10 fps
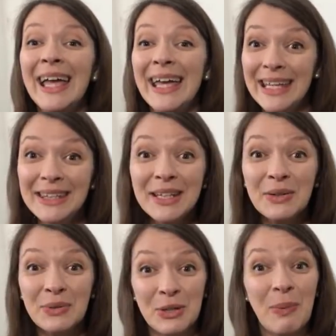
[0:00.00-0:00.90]
in the
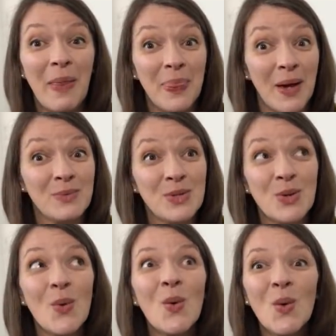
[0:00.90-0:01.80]
group, and that was
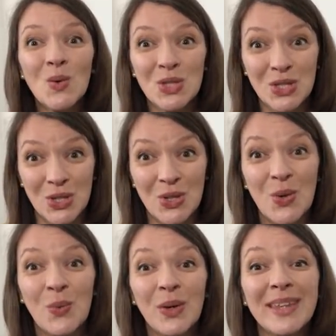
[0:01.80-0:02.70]
all to do
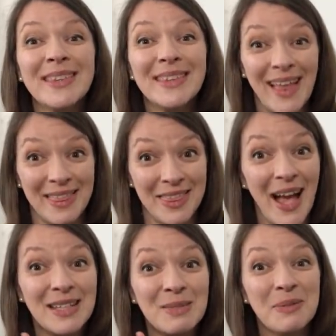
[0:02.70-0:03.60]
with
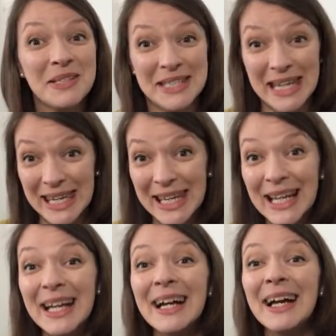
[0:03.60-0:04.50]
that
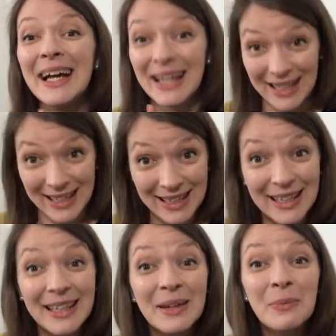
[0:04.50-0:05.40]
particular
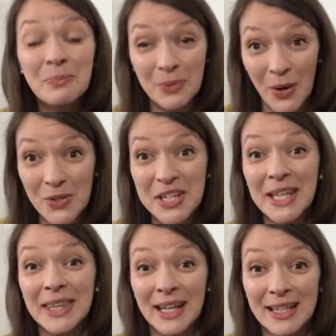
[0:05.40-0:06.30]

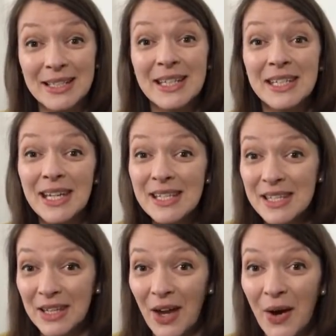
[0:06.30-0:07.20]
project that I did years
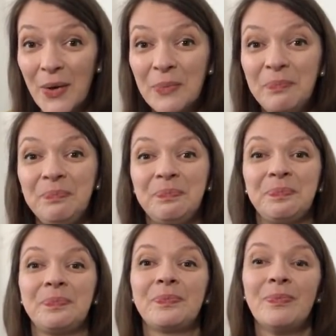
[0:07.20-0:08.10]
ago
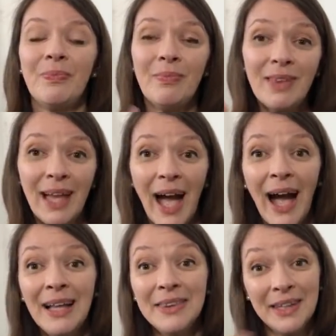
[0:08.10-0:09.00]

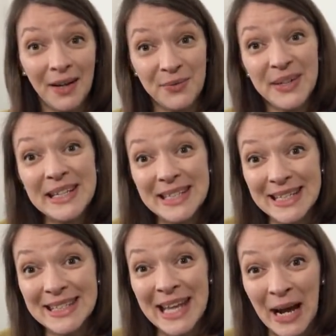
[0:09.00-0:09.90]
and that I
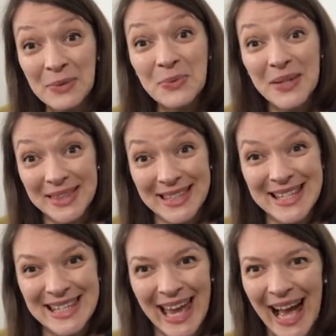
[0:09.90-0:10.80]
redid now with
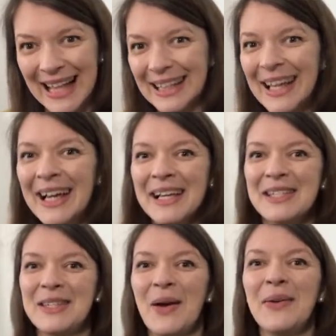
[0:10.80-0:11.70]
this cowl.
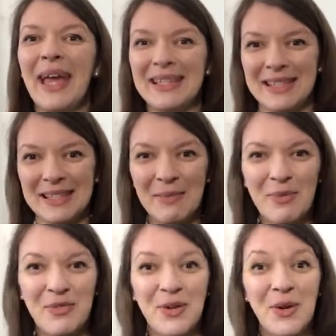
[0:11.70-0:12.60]
So yes, some
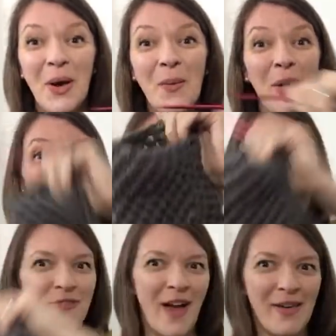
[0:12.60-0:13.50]
of you were
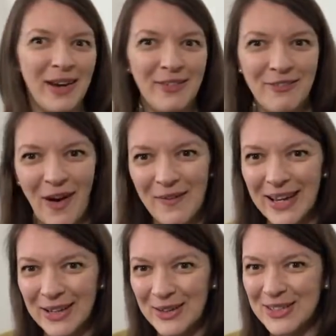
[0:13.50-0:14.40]
very, very
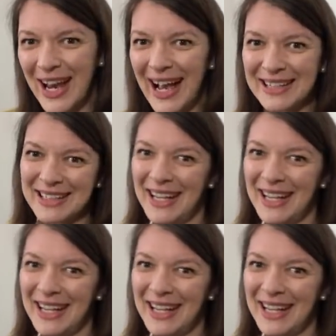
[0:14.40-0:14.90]
good at